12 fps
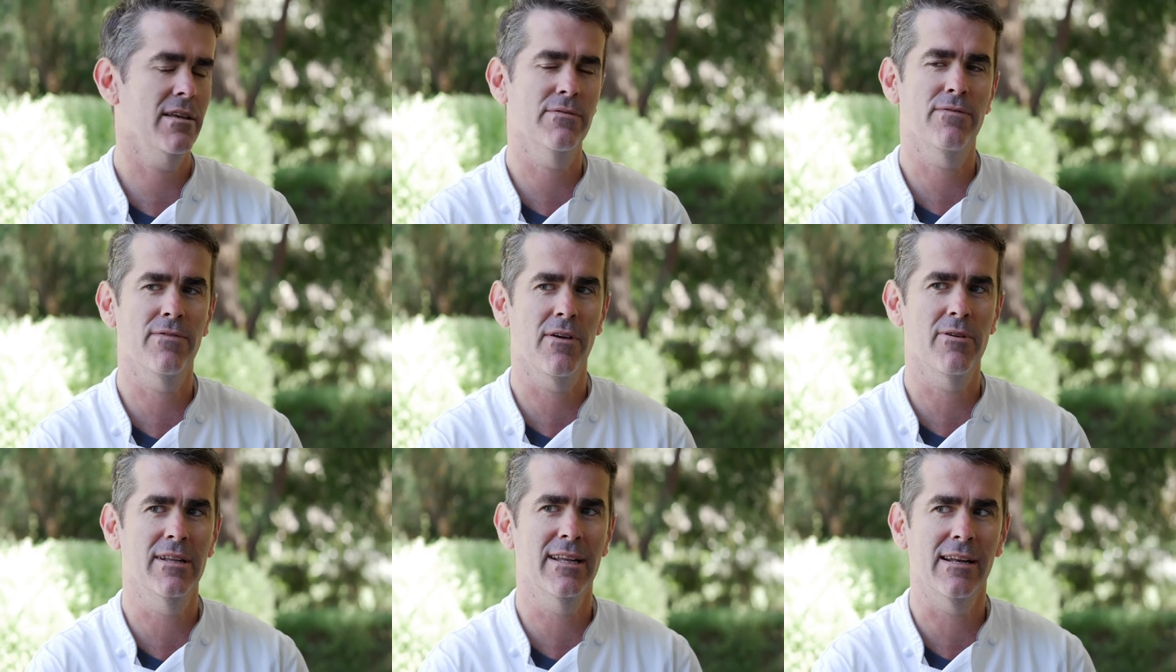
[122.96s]
has
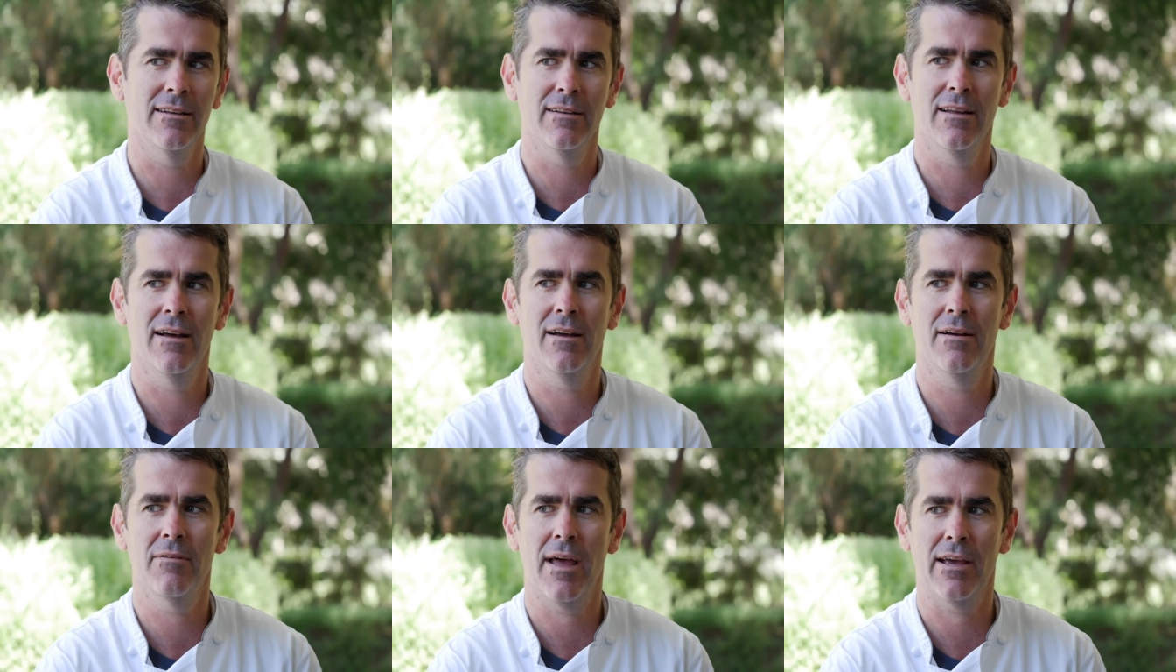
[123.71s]
very little
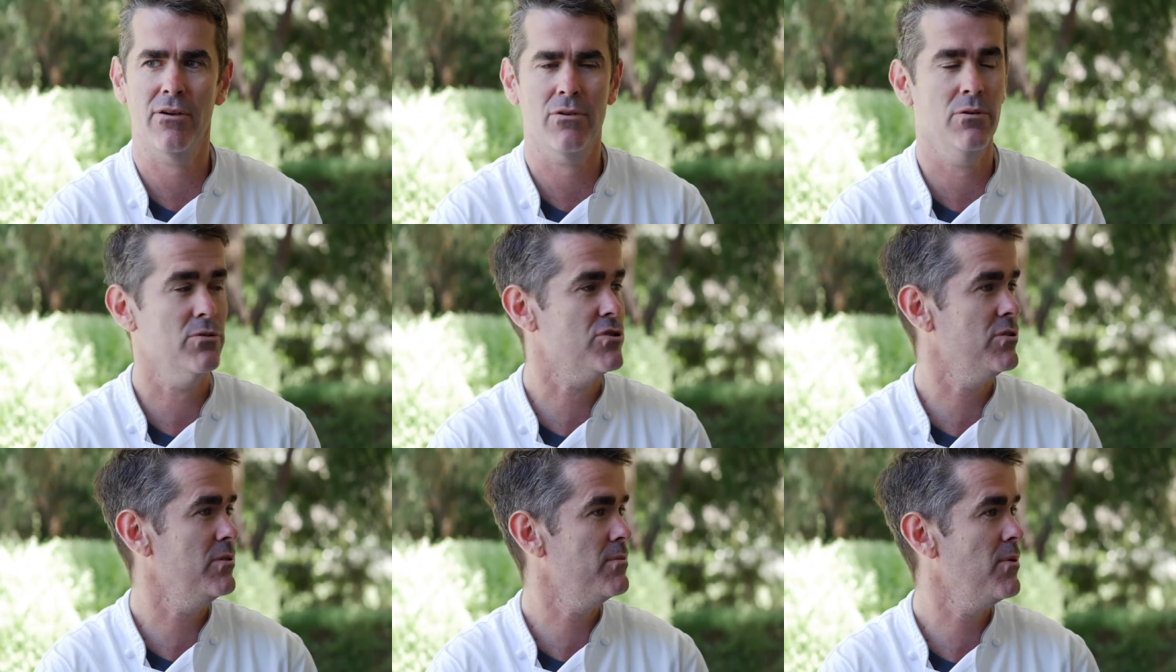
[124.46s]

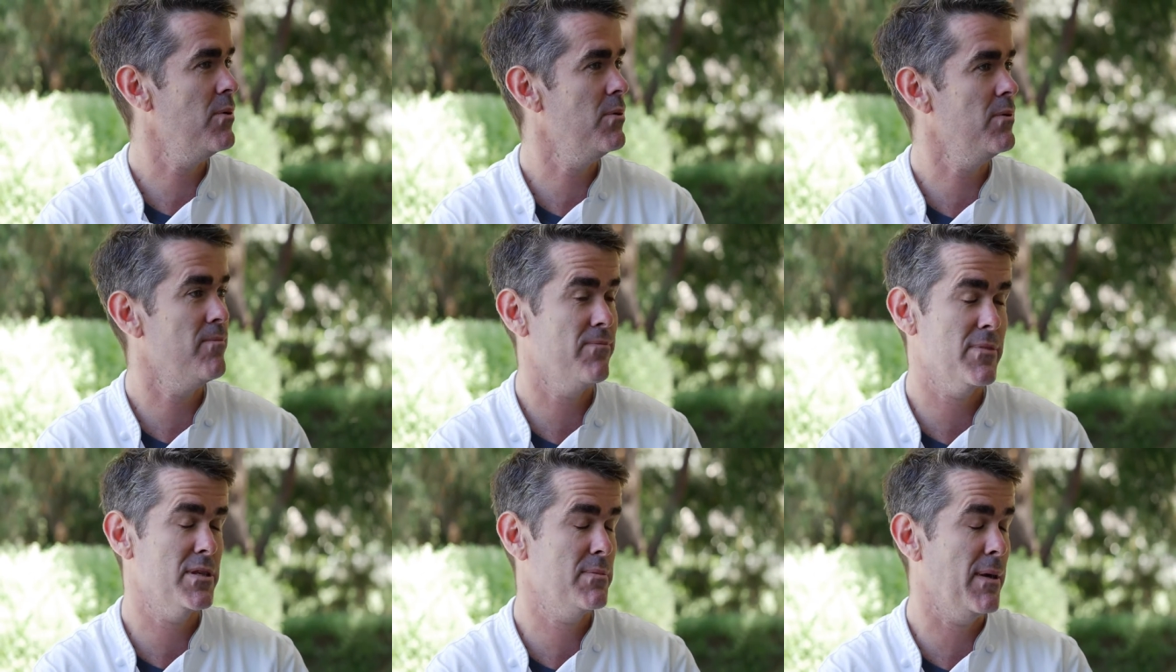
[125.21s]
agriculture
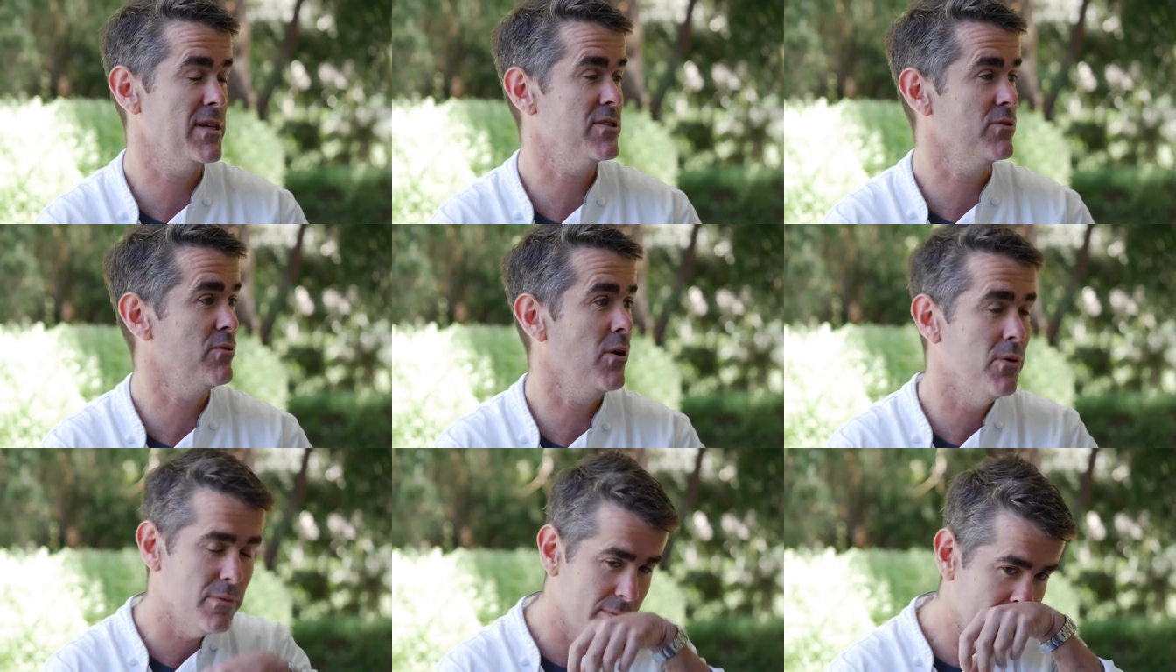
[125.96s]
or space to
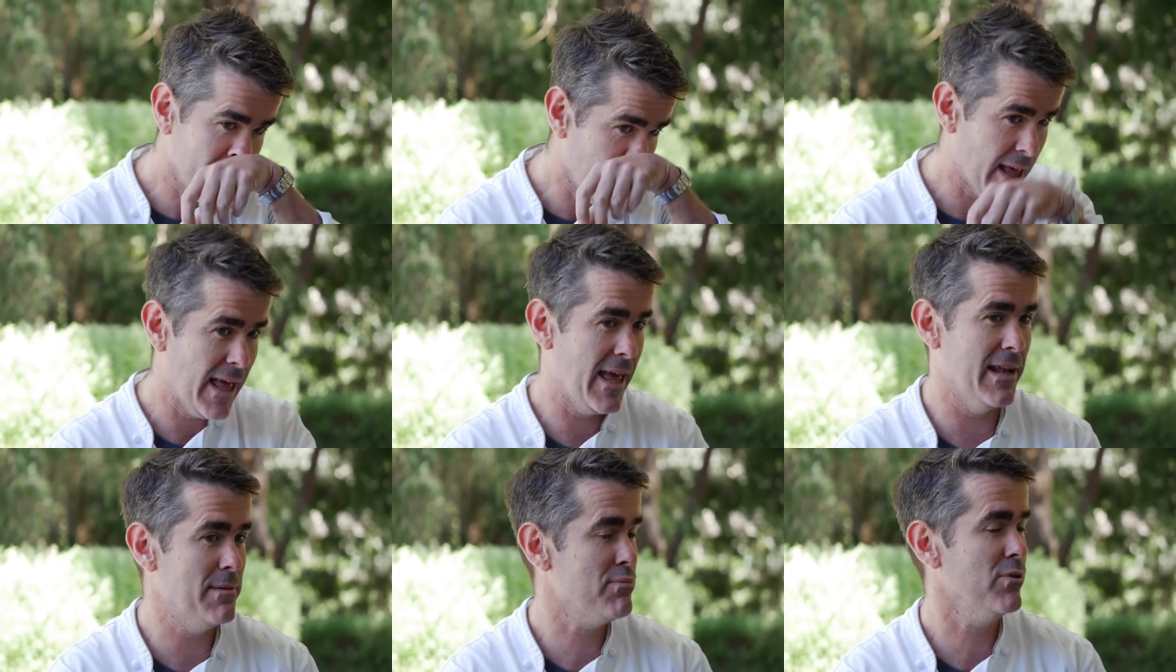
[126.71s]
grow
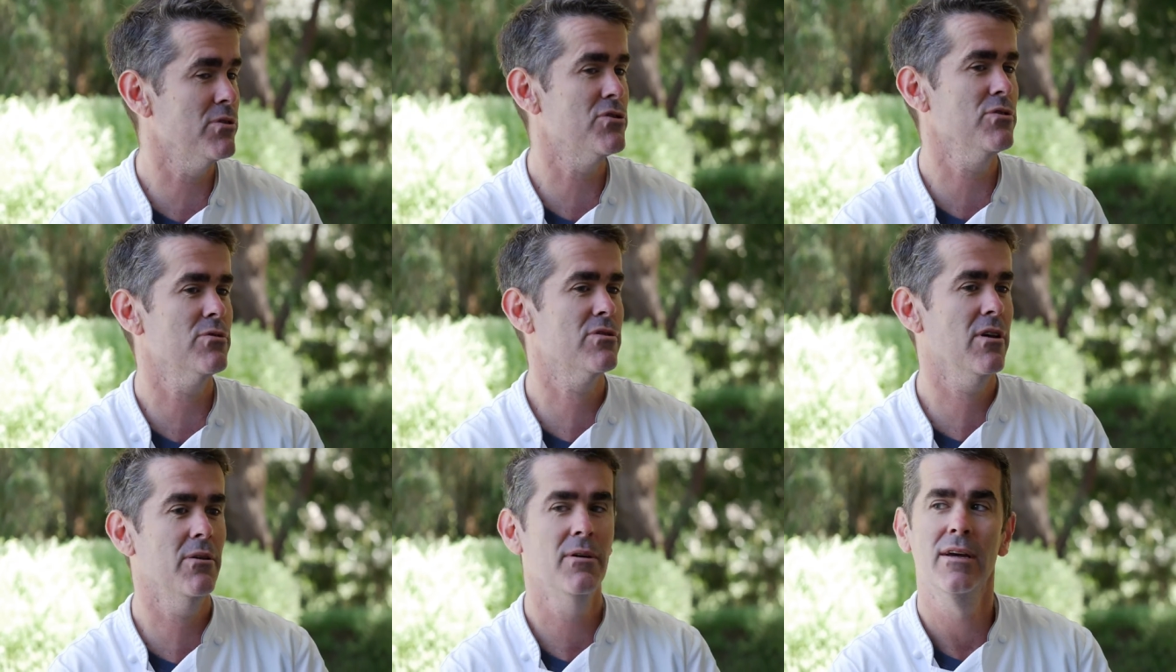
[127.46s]
any produce.
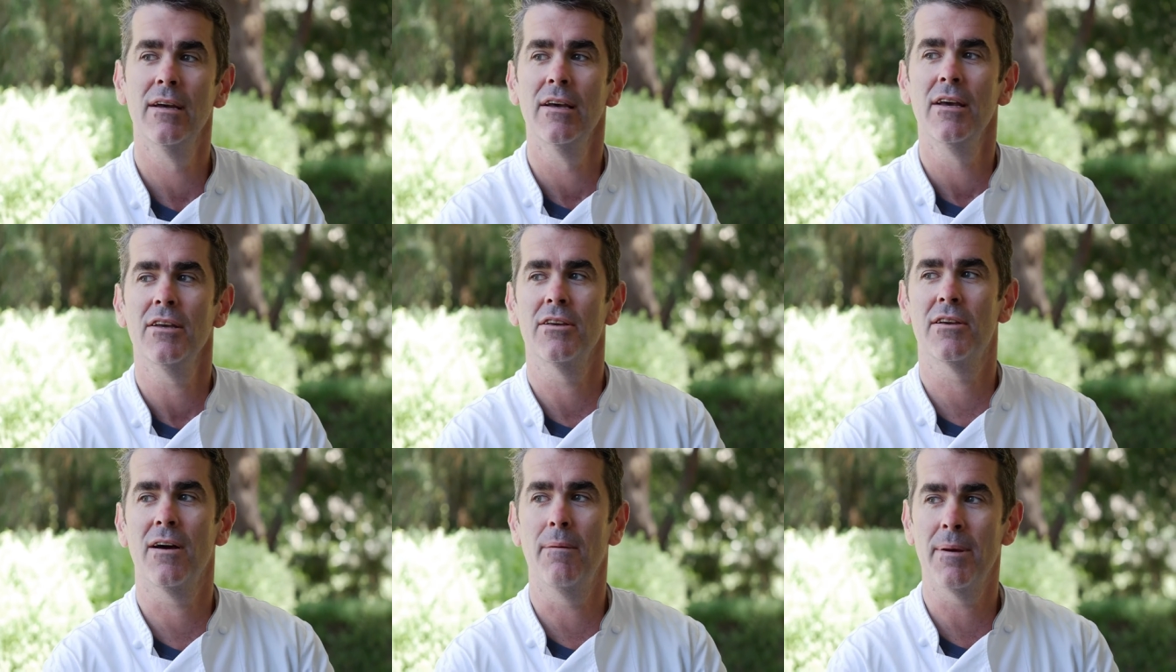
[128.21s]
So you
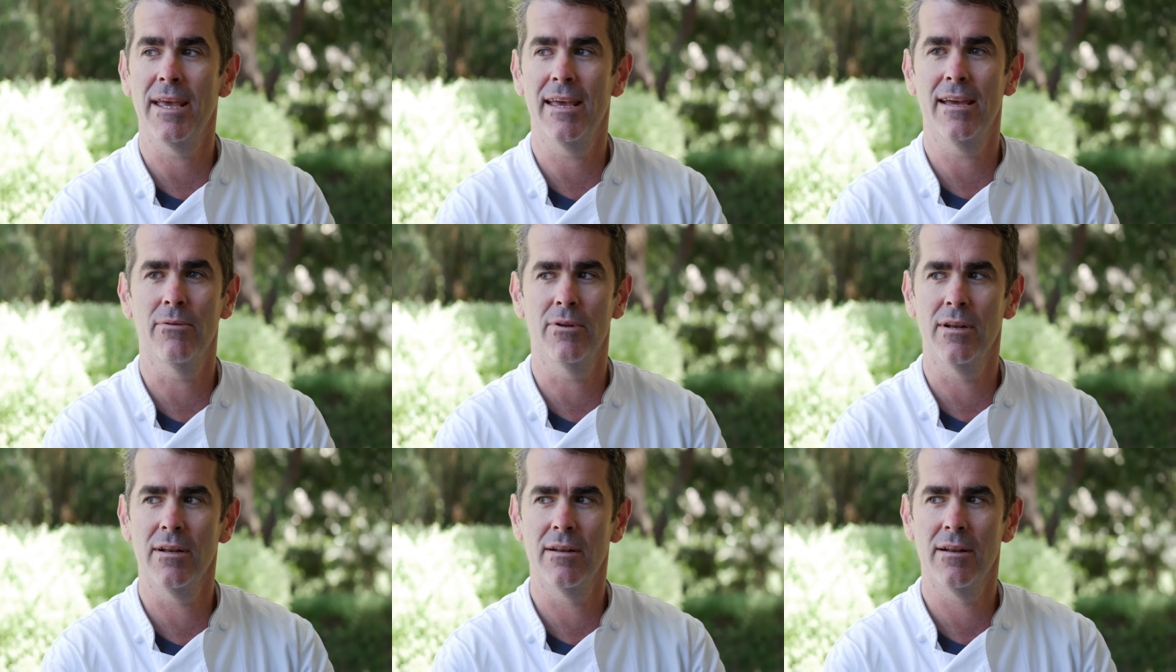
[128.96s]
come here,
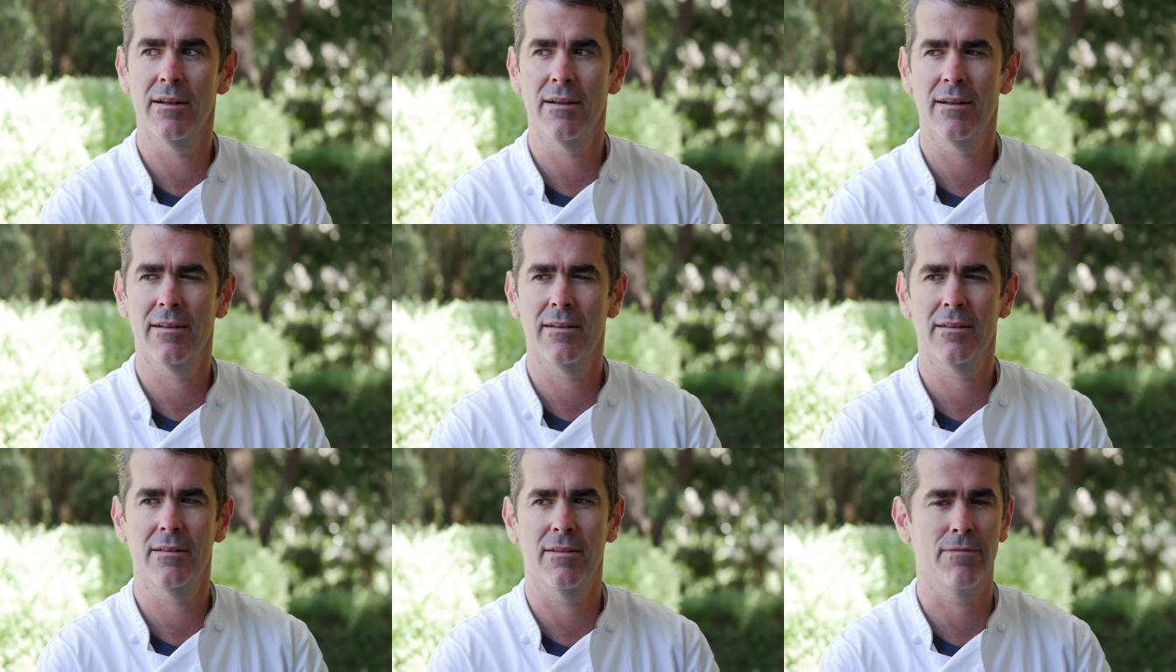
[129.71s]
and
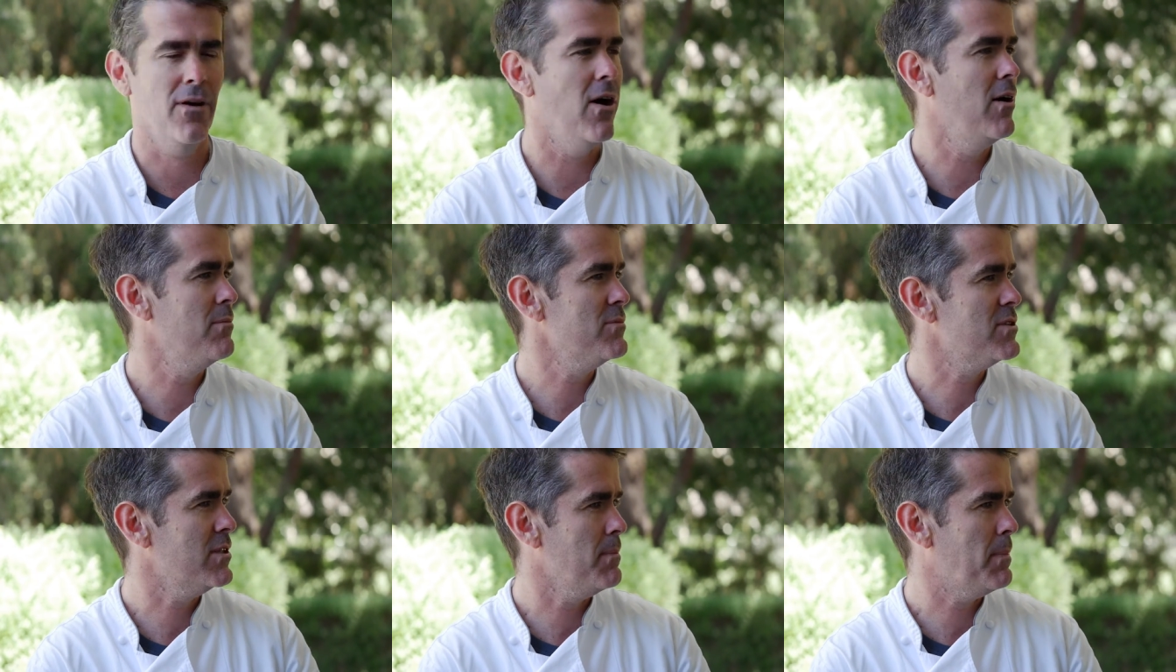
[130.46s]
the farms,